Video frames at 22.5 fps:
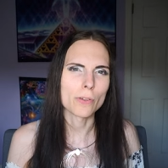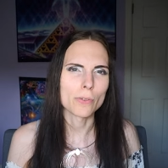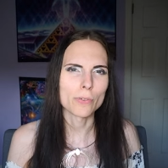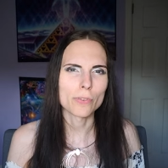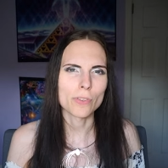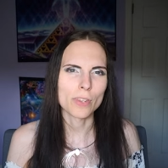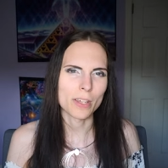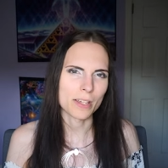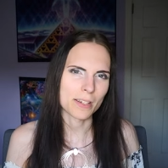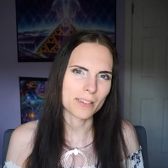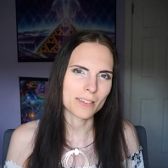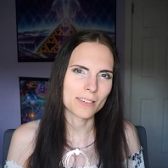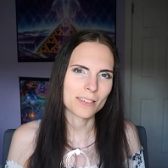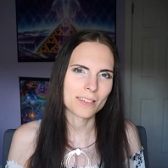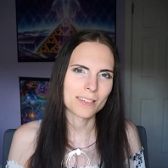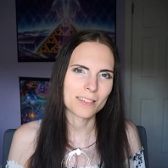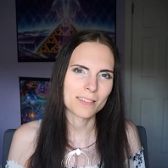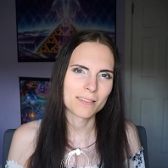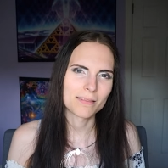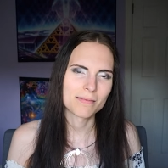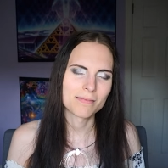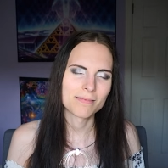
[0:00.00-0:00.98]
those
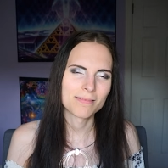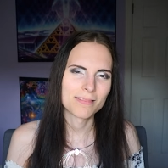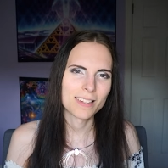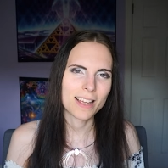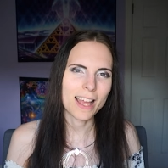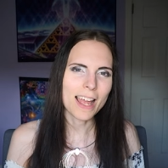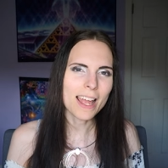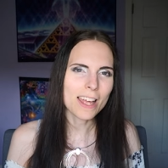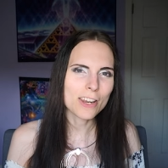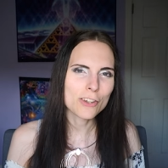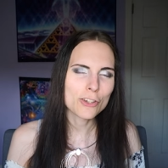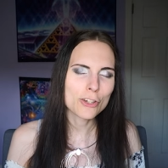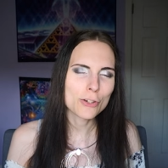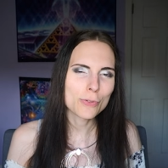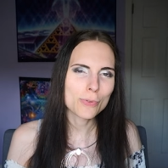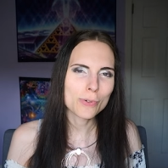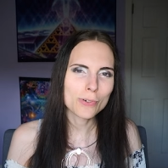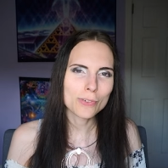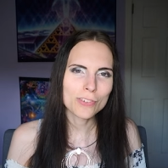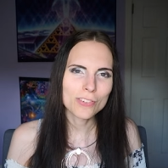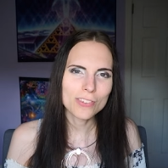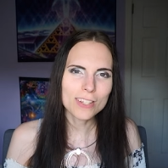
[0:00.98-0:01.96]
things. And you
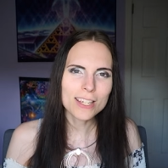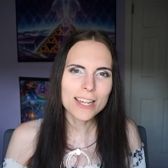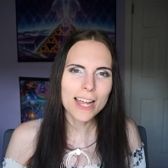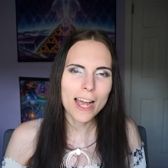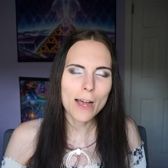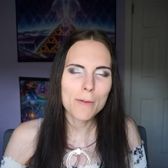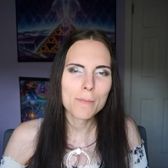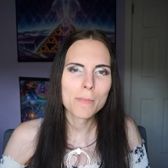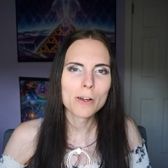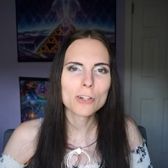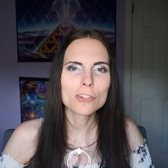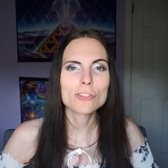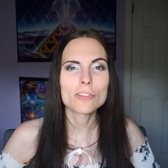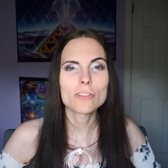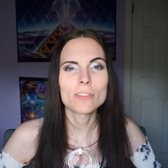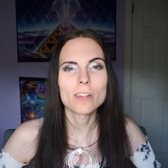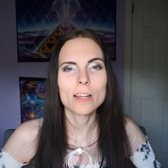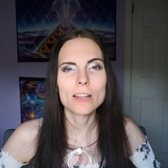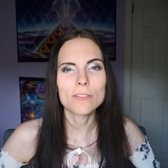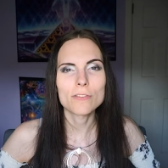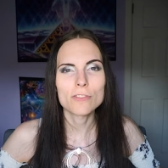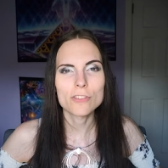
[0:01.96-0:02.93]
will see how much
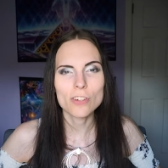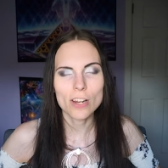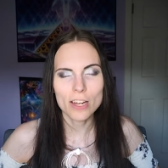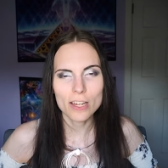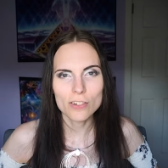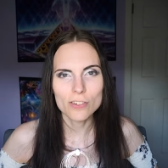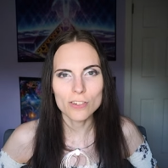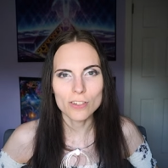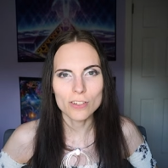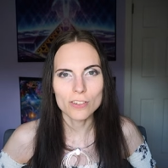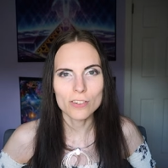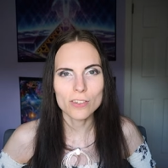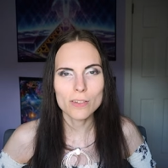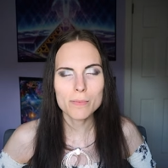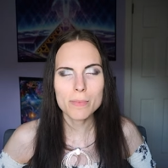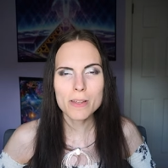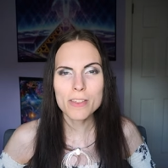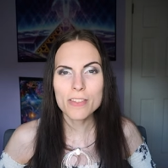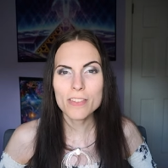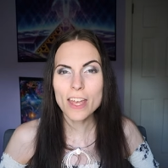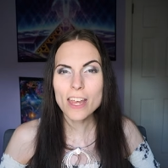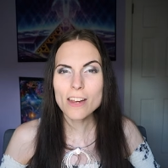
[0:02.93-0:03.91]
your life changes. And
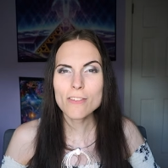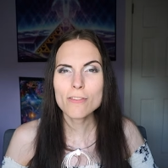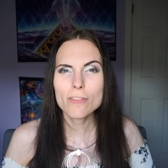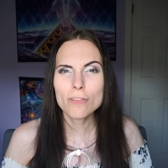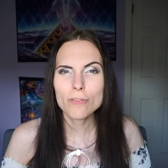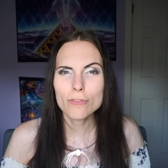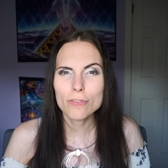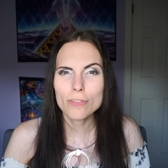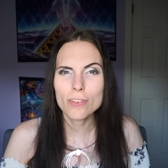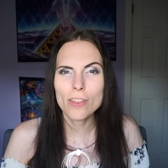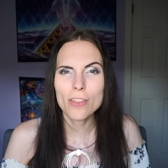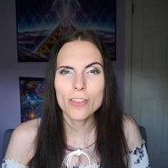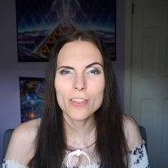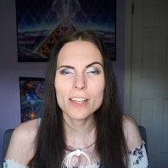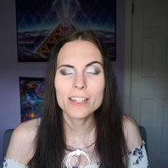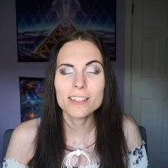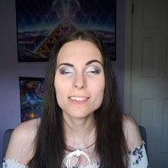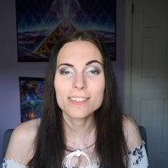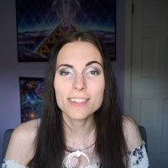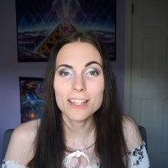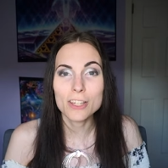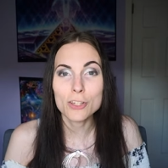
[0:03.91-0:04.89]
be thankful for the
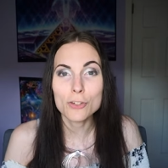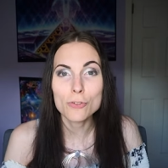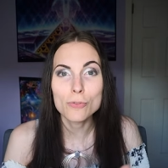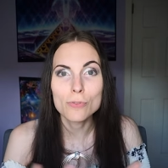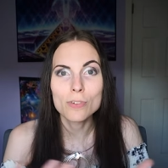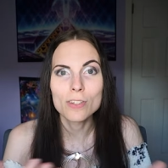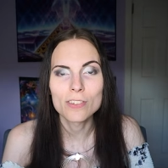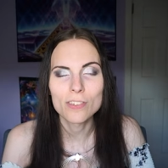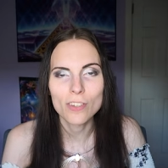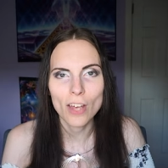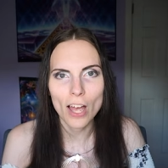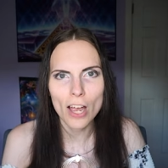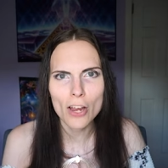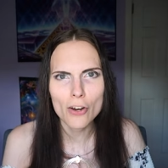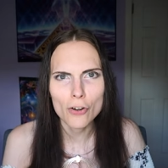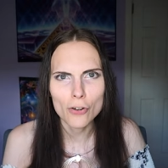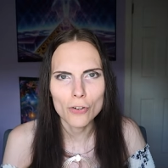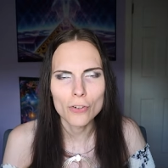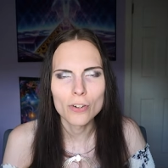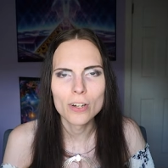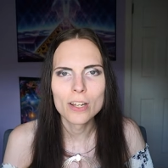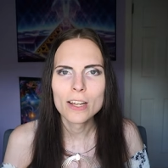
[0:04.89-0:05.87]
things that you
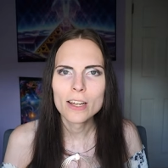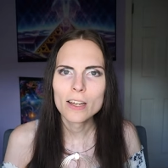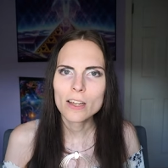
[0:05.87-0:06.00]
desire.